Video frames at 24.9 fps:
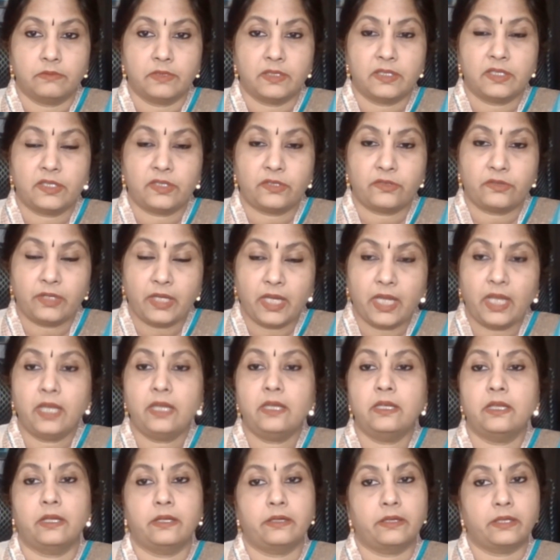
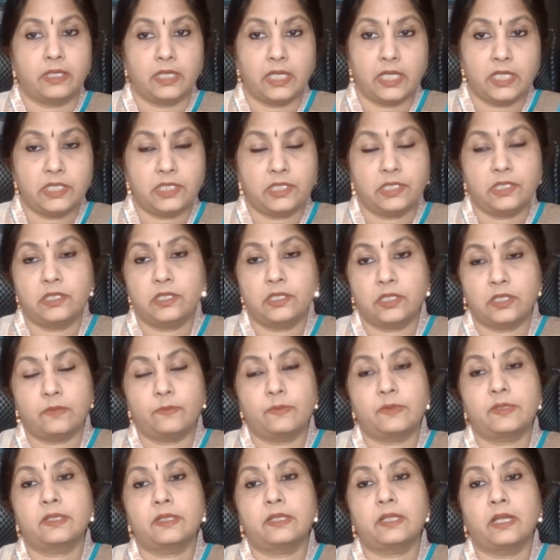strain in
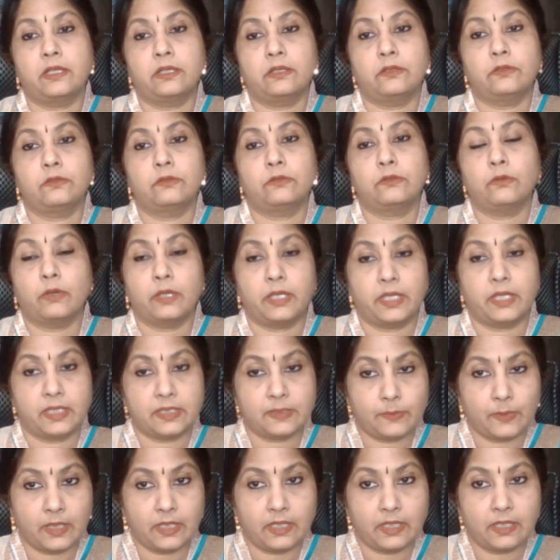relationships that you are
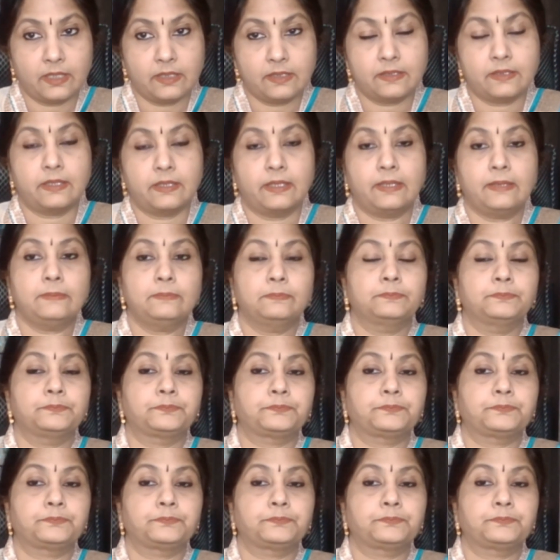experiencing.